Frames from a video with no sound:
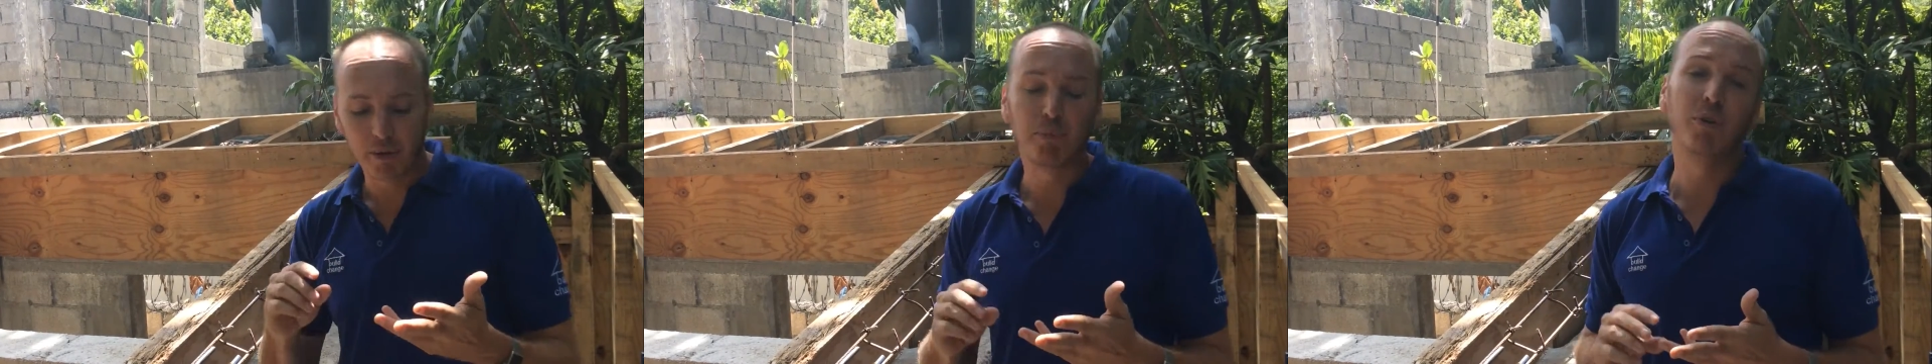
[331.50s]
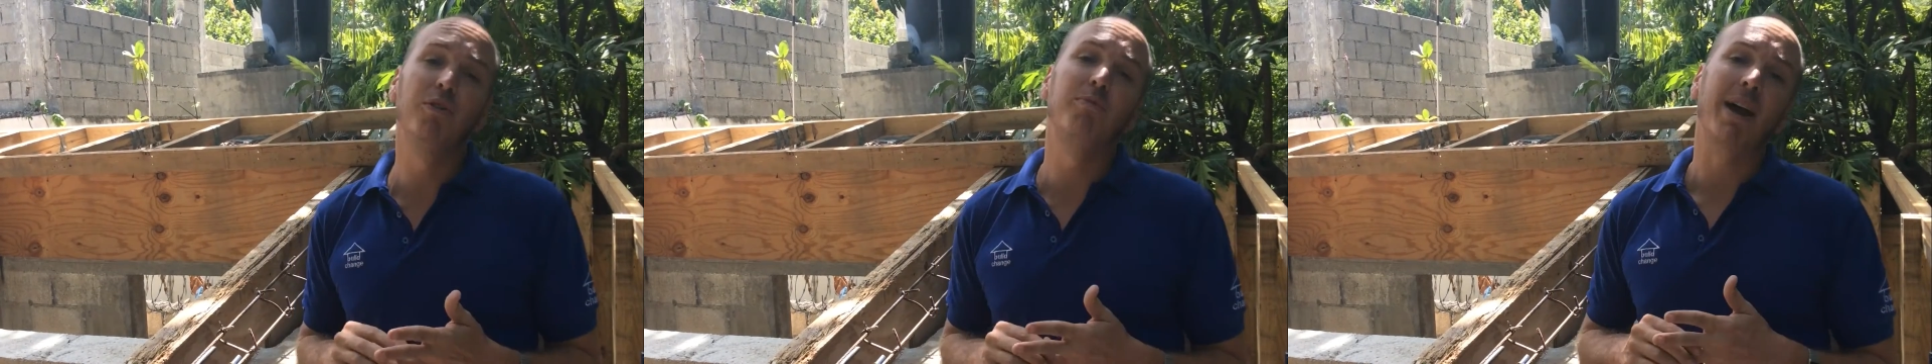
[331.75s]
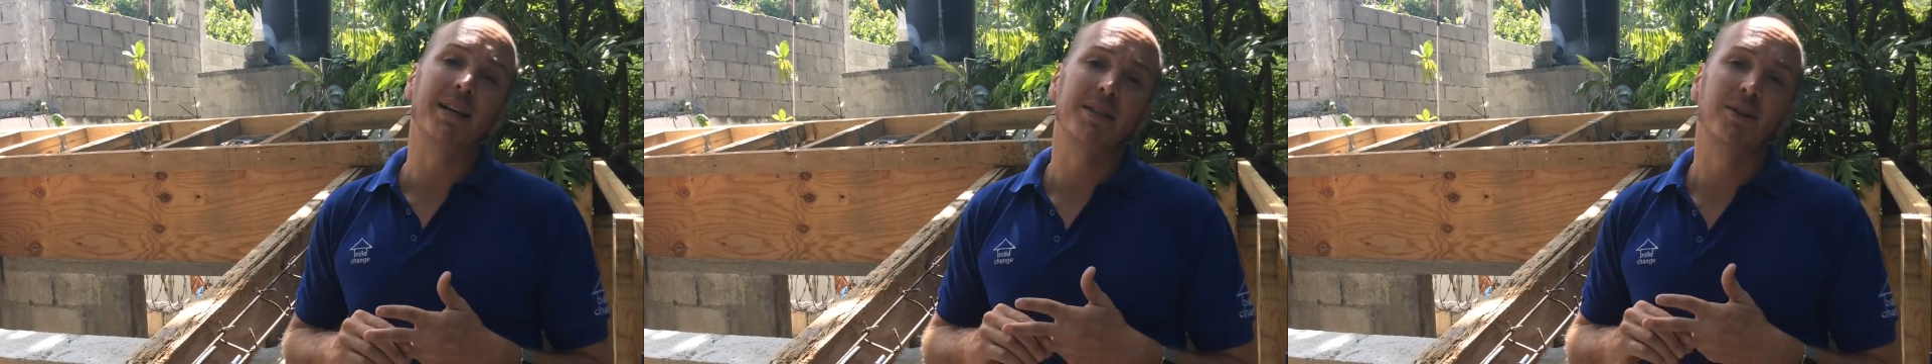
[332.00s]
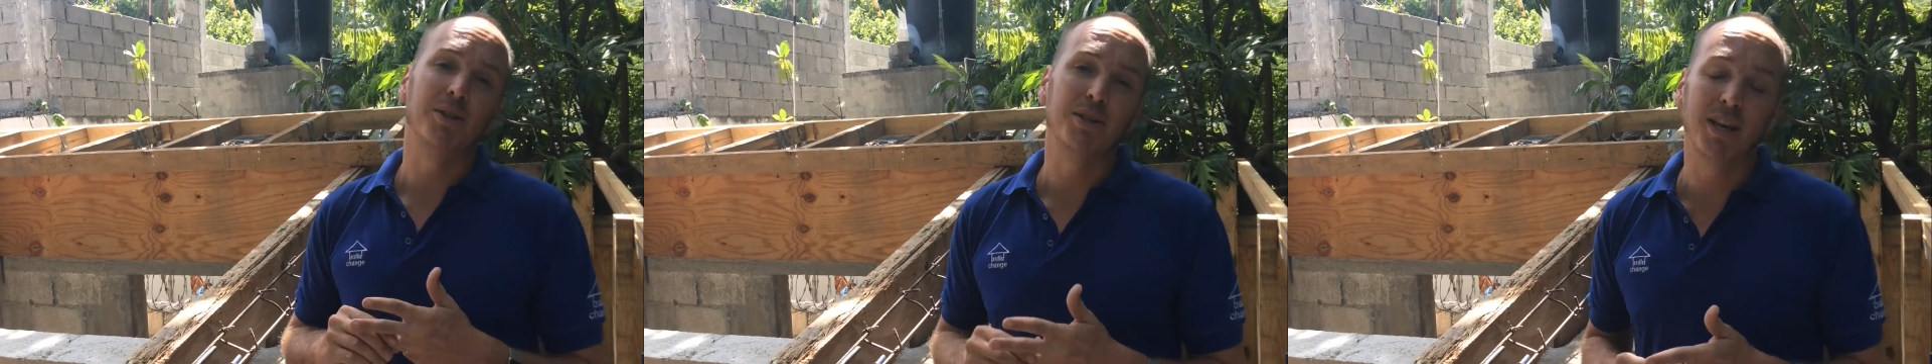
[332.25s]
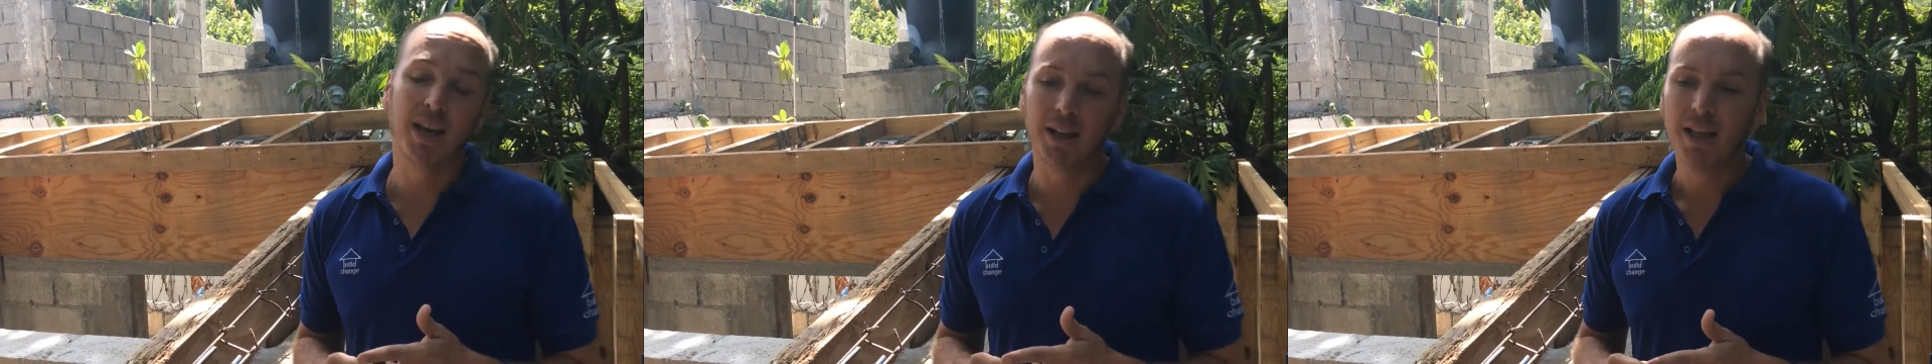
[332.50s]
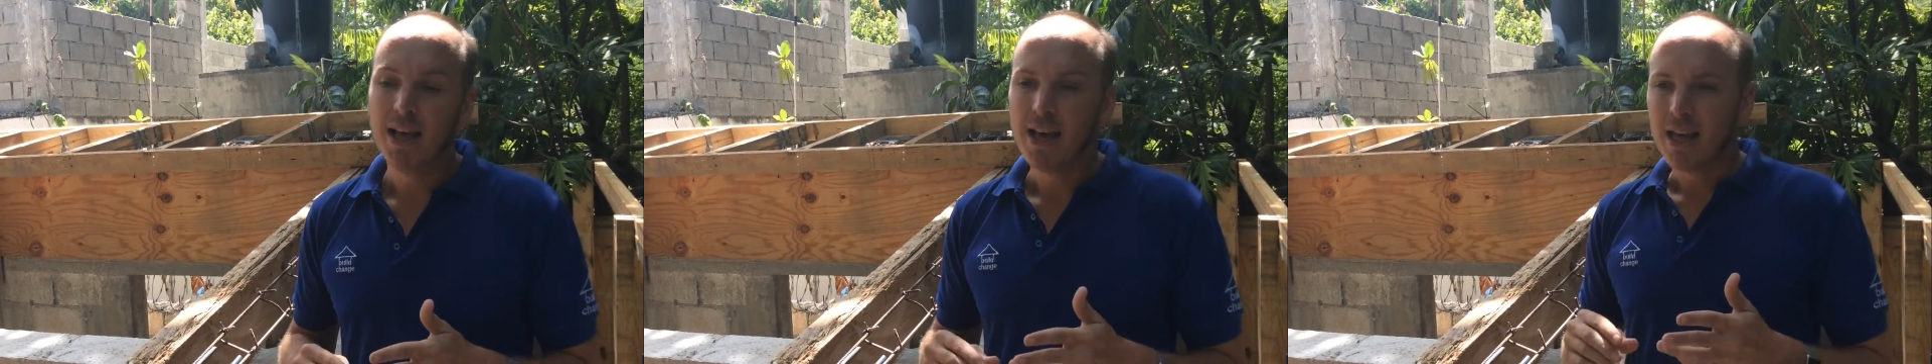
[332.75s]
of improved practical
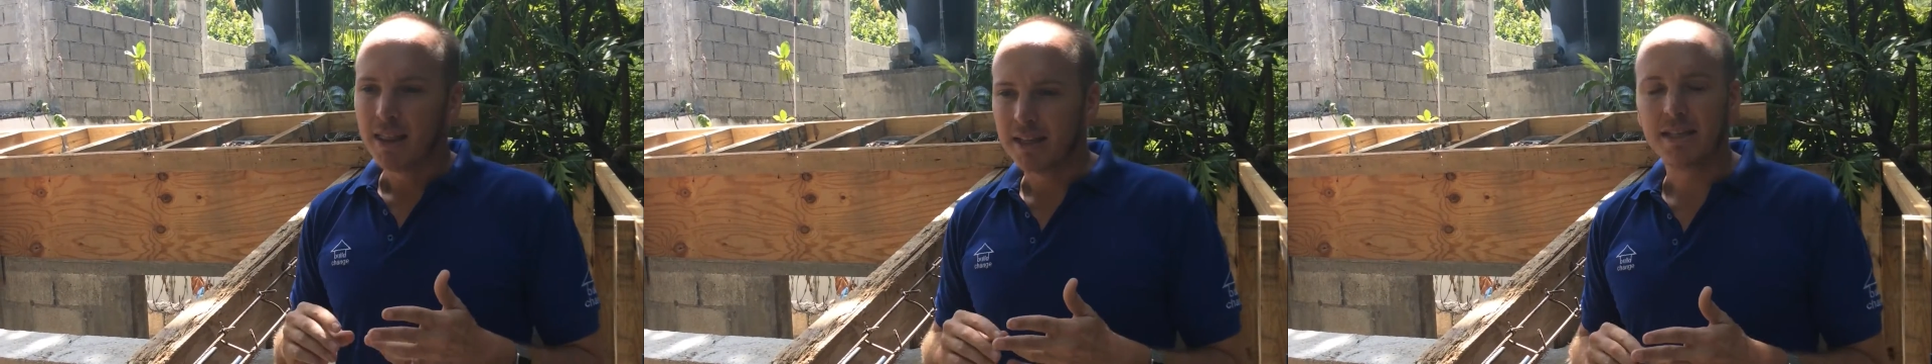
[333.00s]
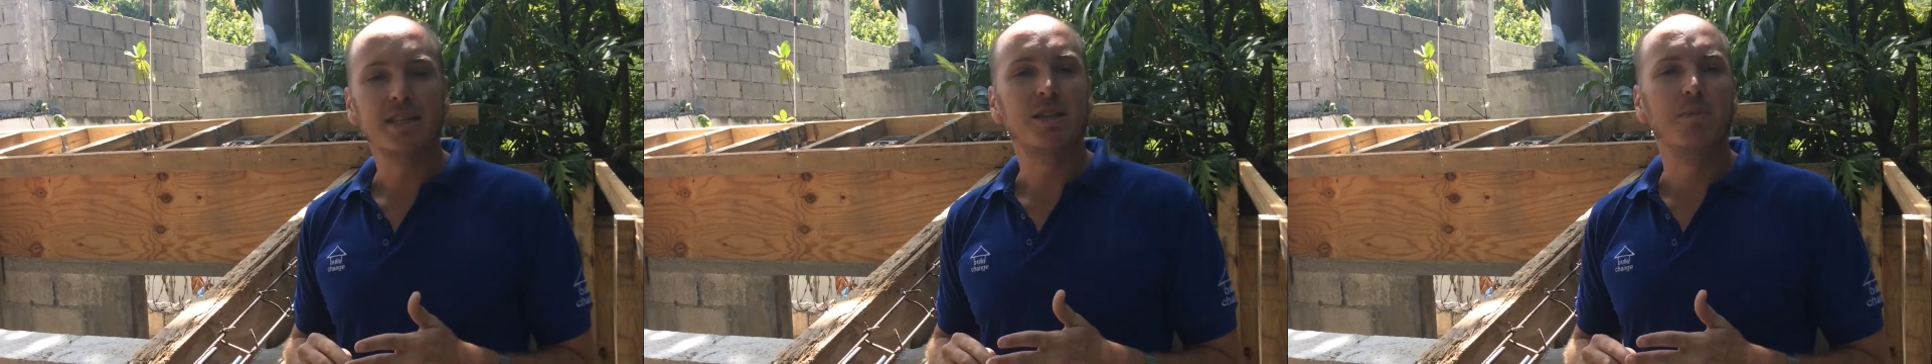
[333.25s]
skill, this is,